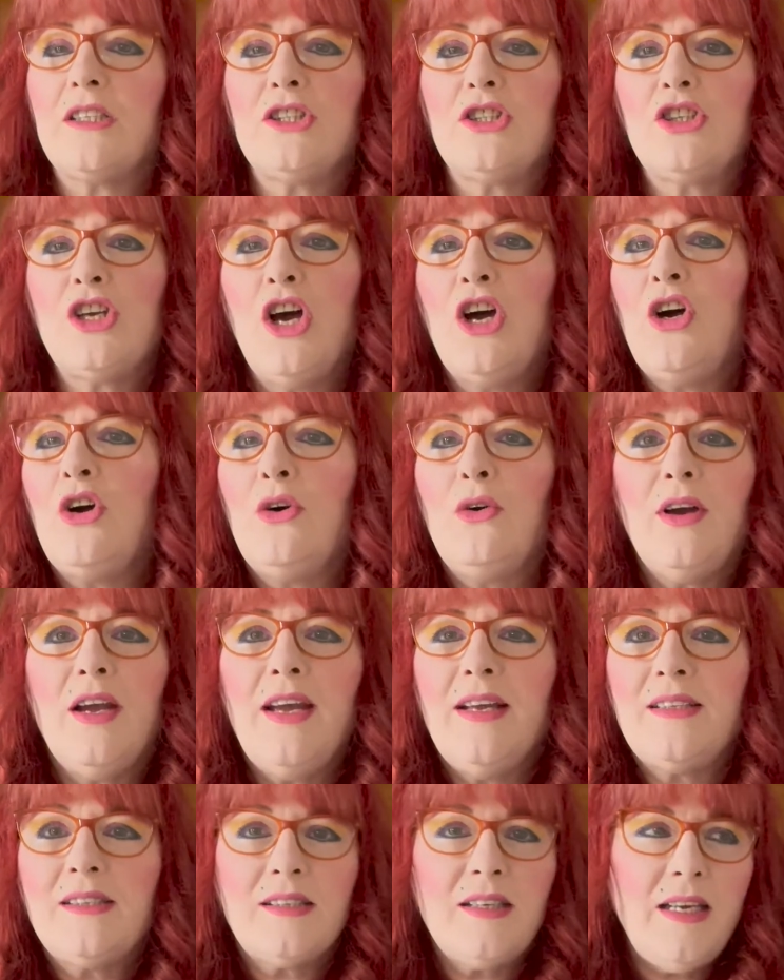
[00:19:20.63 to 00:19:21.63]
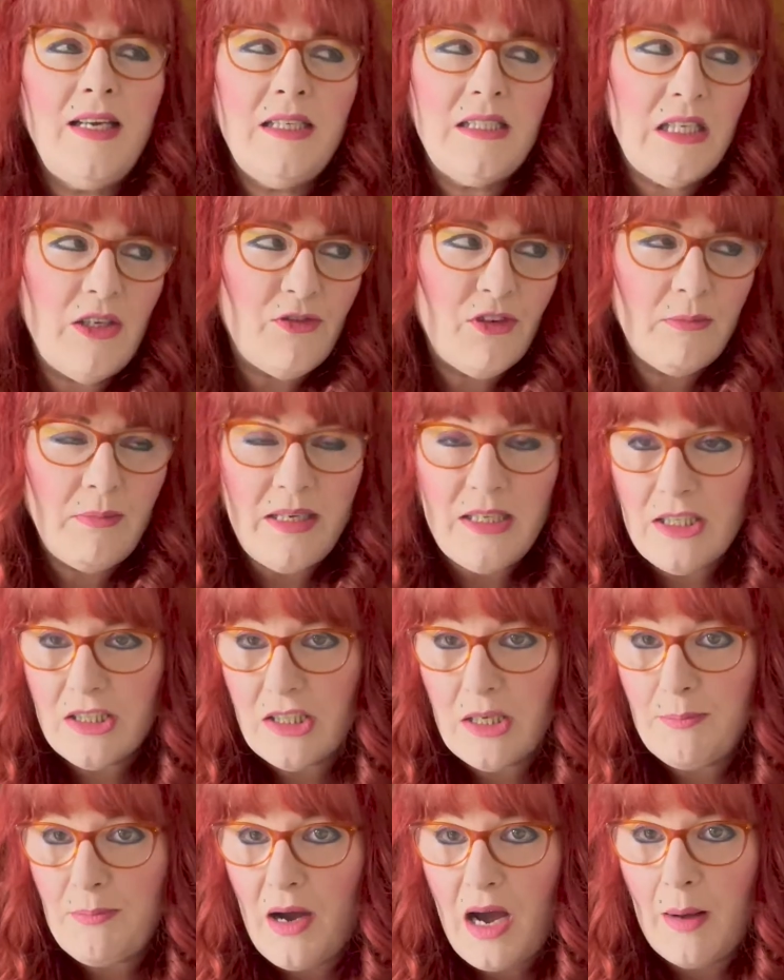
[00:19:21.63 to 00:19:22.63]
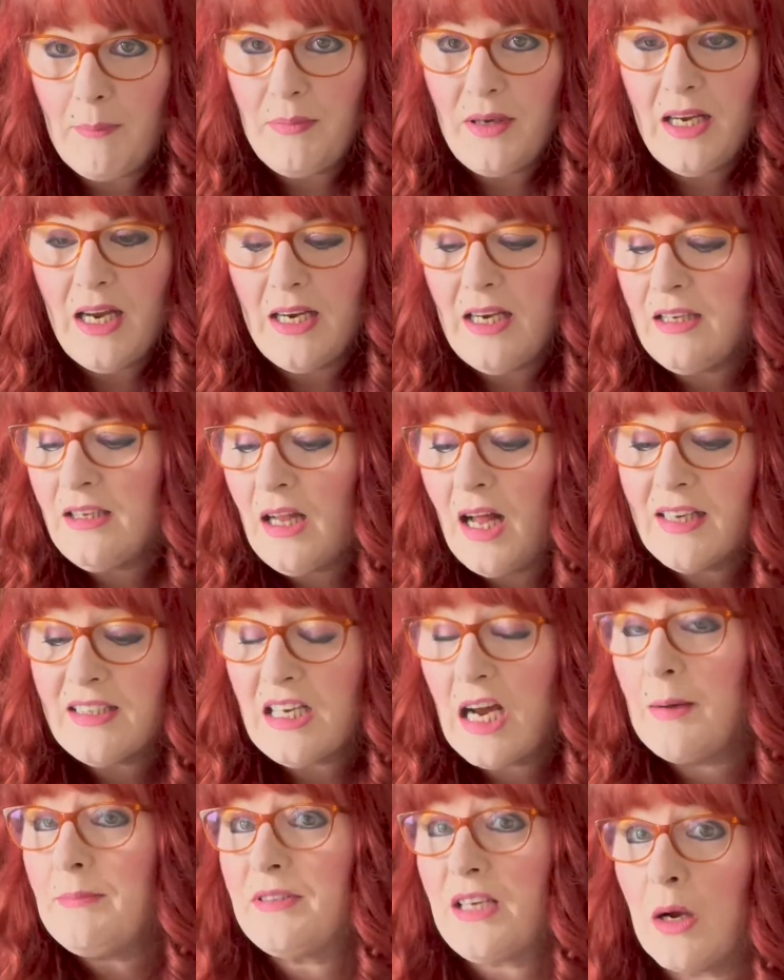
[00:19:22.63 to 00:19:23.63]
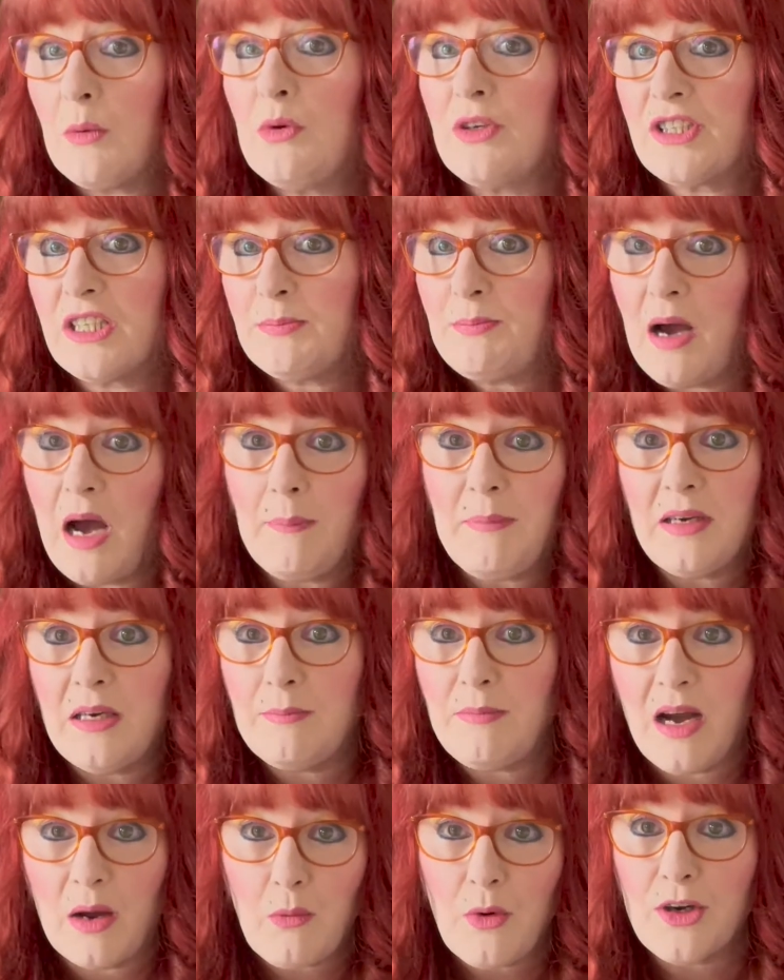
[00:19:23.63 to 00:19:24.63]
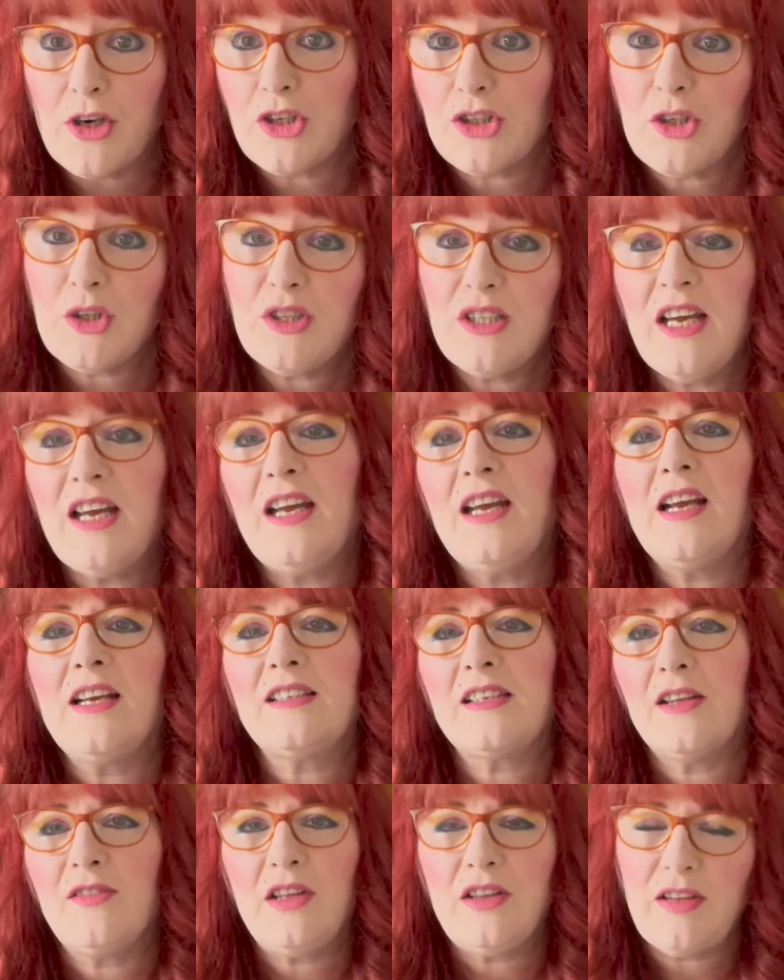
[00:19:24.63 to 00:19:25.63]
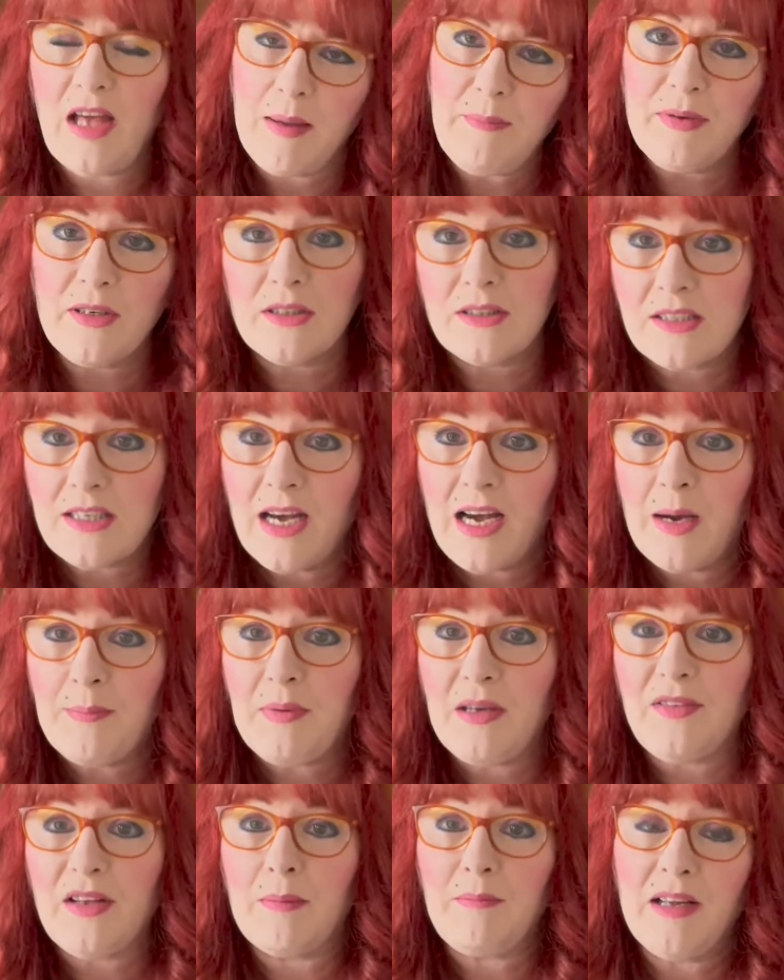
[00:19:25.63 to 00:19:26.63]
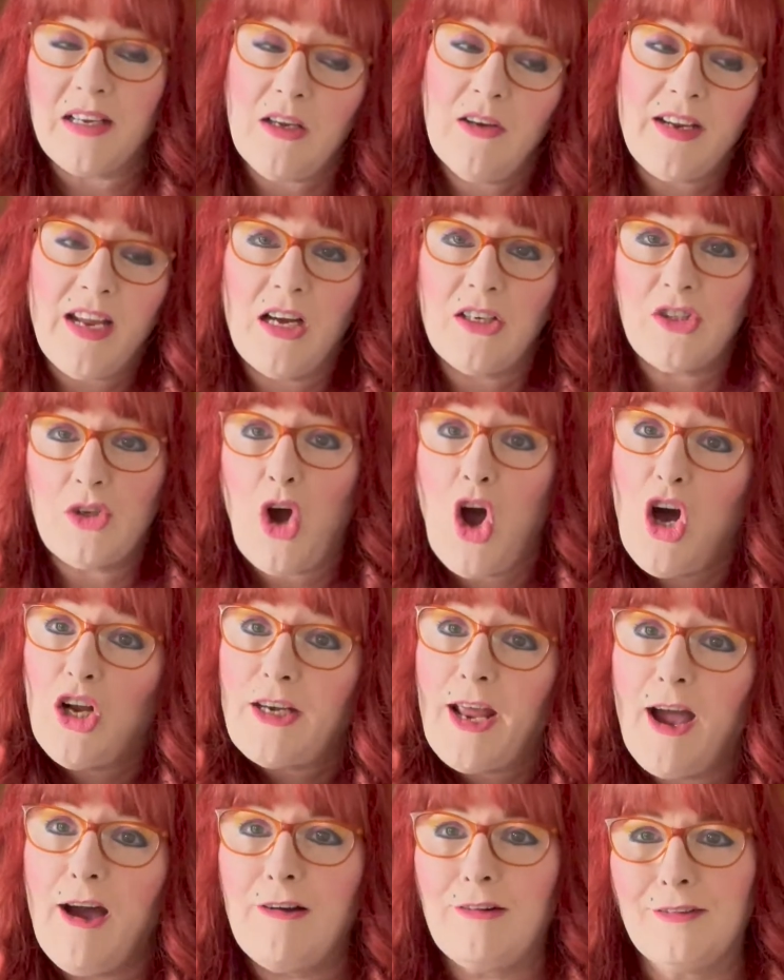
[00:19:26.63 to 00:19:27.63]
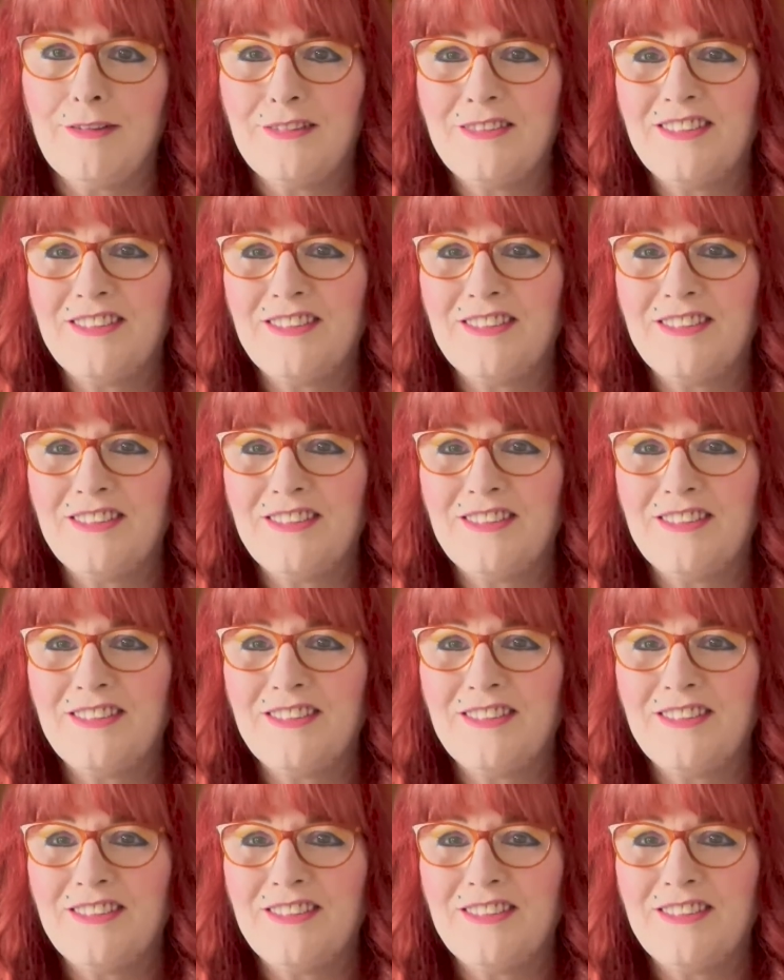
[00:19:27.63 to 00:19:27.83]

So it's easy for me just to pop in. And a lot of times I will just pop in and buy 1 or 2 things, and then that builds up, and then I'm like, okay, I'll do a haul now.